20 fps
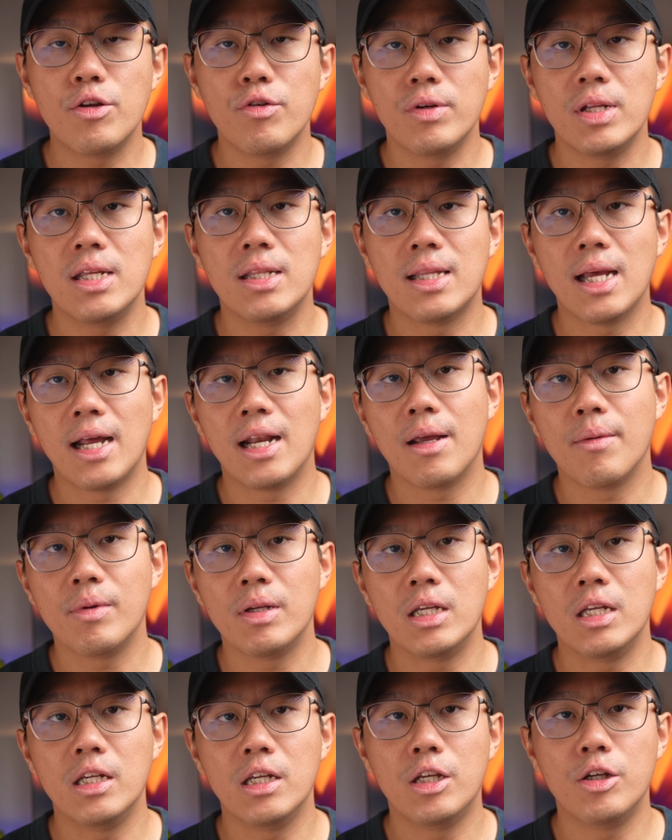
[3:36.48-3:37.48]
you need
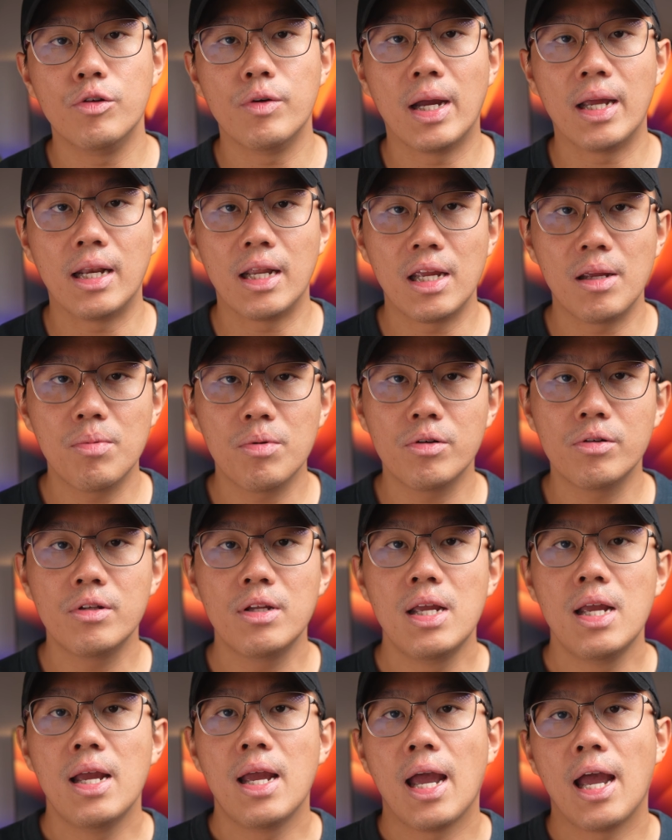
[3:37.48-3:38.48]
dynamic EQ
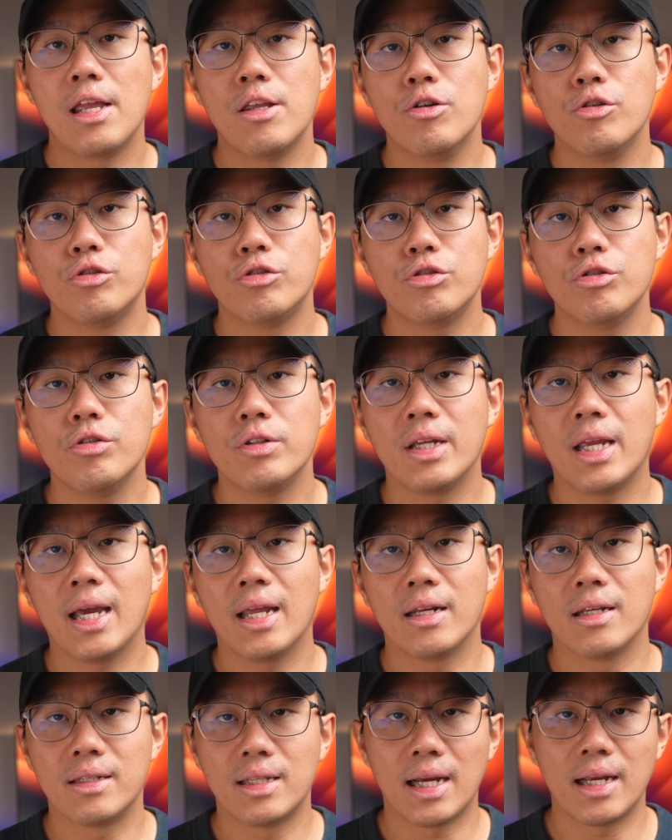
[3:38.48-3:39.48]
enabled, and you should
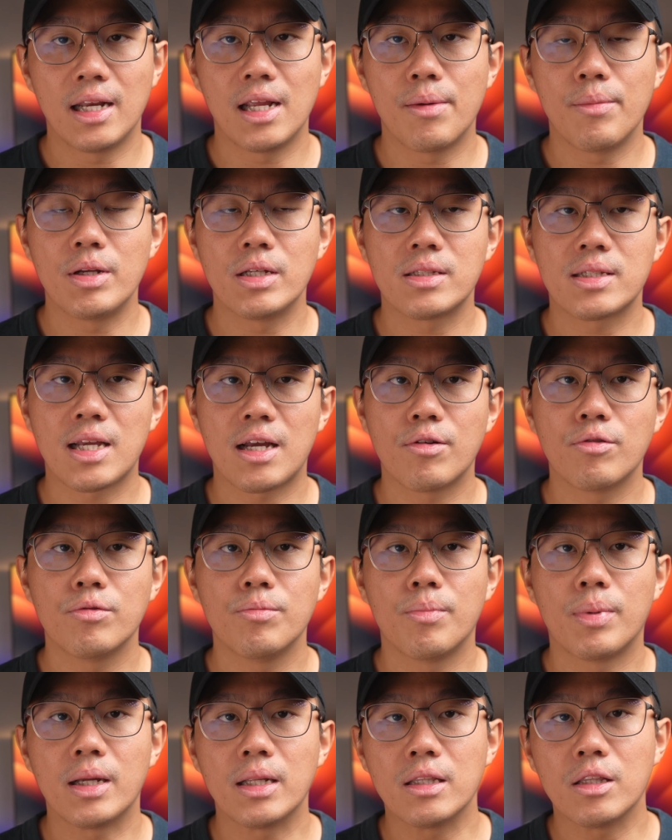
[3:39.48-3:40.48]
get a dynamic
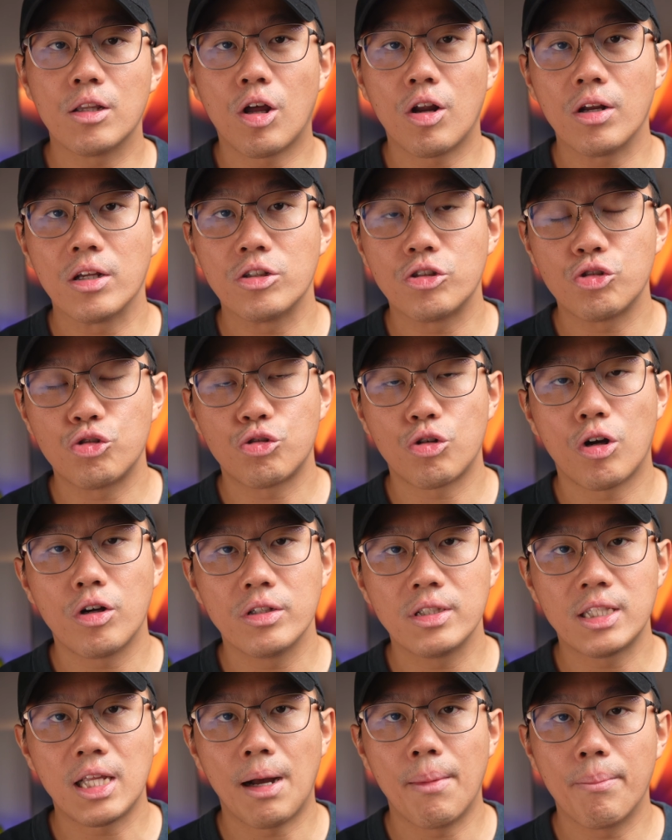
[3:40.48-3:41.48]
sound but not a
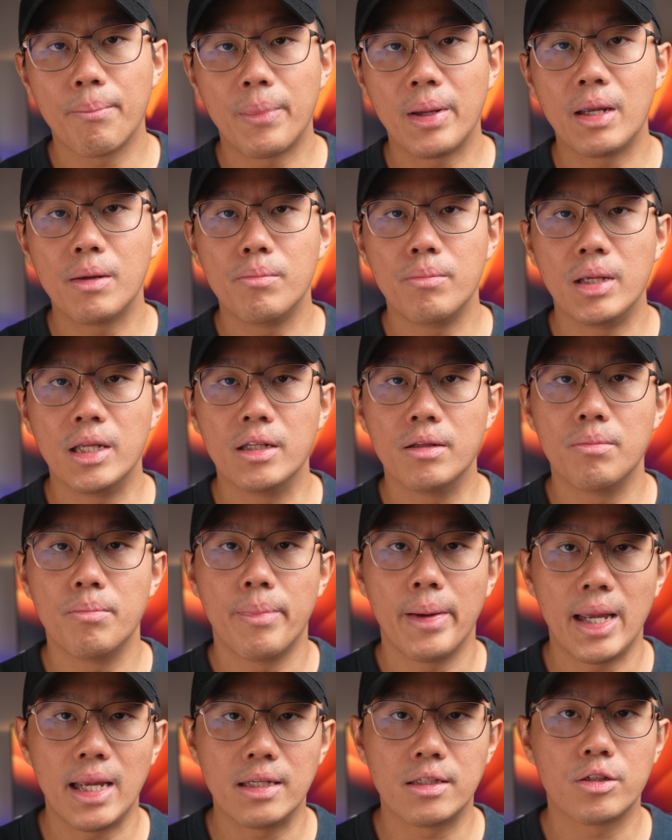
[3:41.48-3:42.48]
strong thumping
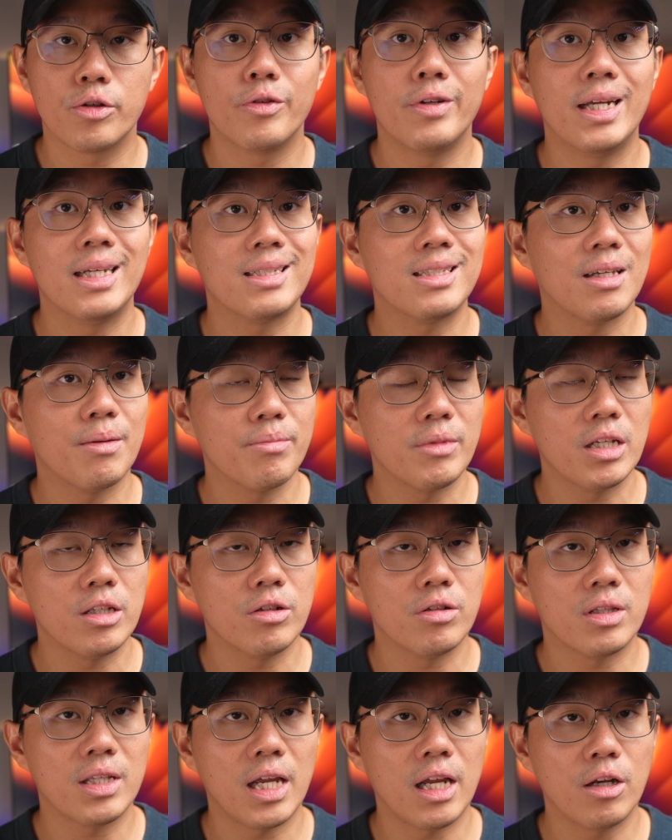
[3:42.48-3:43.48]
mid-bass. So that's something
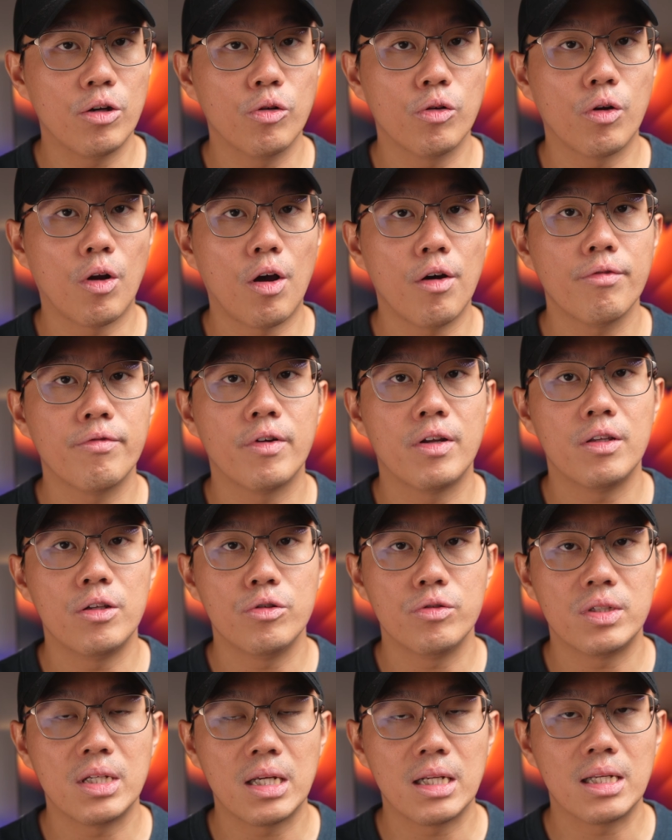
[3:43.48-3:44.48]
to take note of when
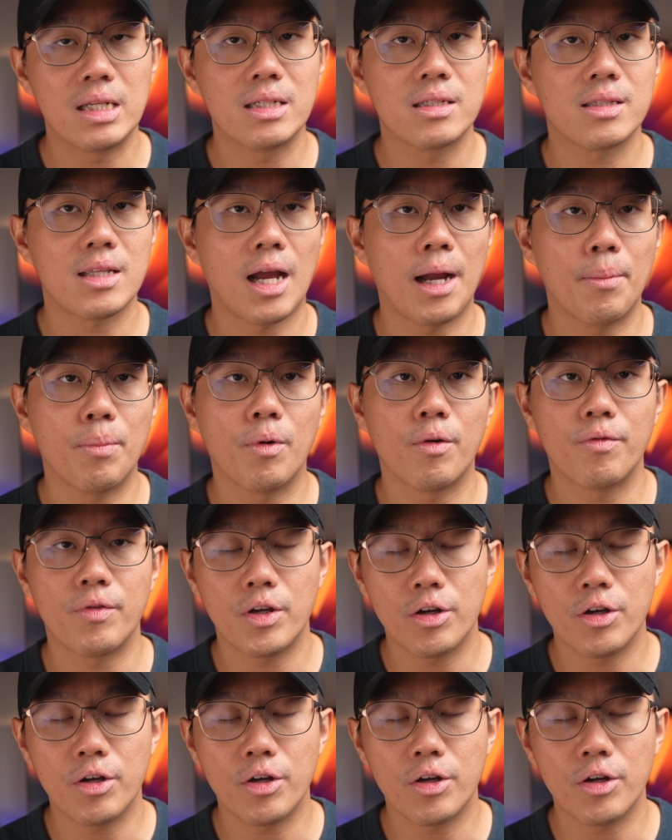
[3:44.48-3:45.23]
using this type of